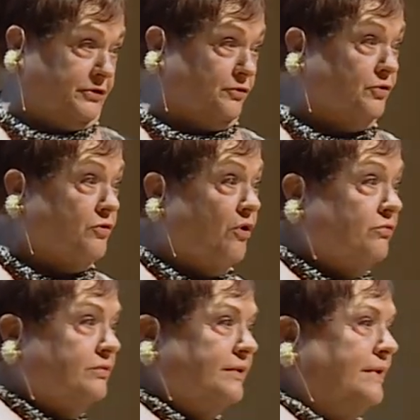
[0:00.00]
my third
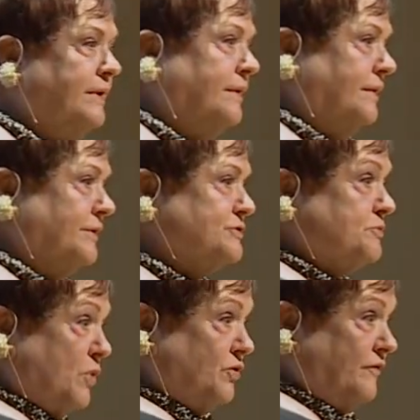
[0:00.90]
goal,
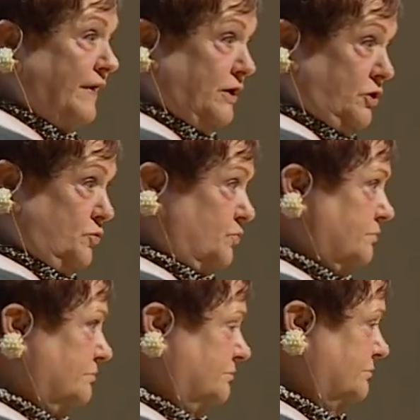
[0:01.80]
is to motivate
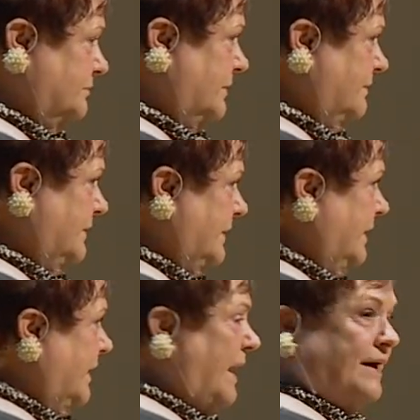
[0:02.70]
you
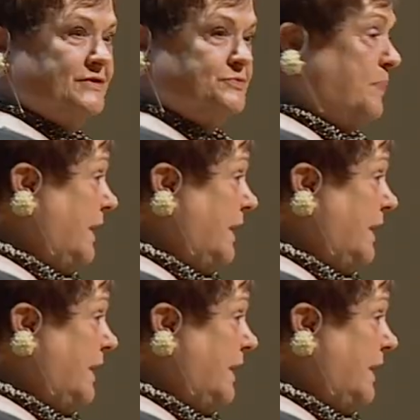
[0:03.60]
as